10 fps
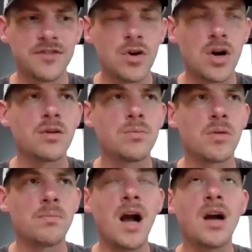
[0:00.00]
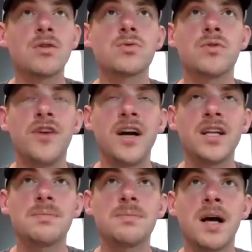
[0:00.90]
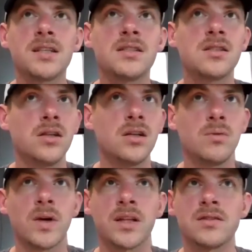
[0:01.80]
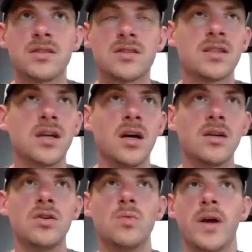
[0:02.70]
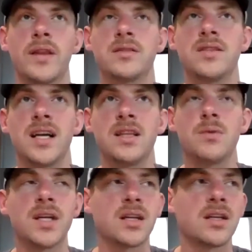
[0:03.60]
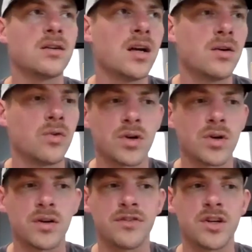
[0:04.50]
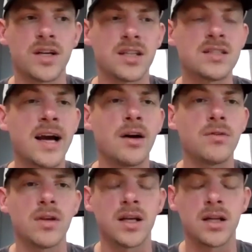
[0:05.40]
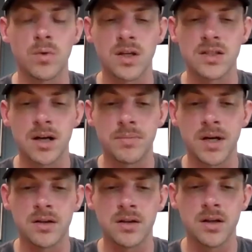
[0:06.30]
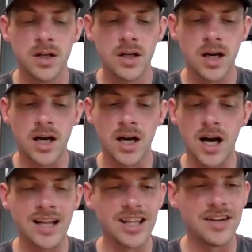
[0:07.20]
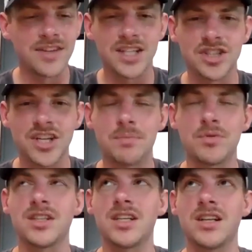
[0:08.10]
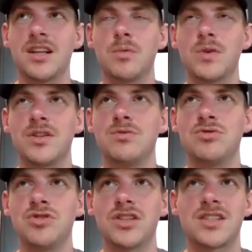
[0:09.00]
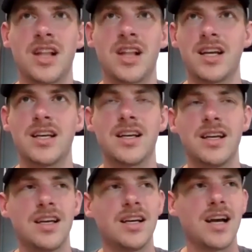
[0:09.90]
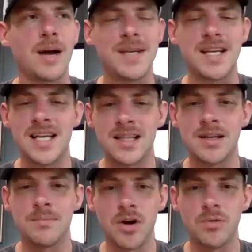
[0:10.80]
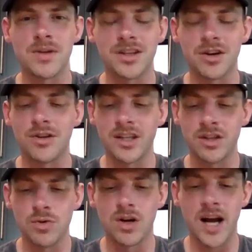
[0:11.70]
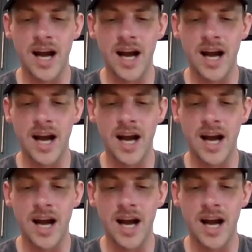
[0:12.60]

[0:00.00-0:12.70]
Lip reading: a few hundred more miles. We'll find a spot that's good, whether it's just a good weathered day that we can hear you, or if you're in a town and it works out better. I love catching up with you just like, I mean, in the moment though, like you are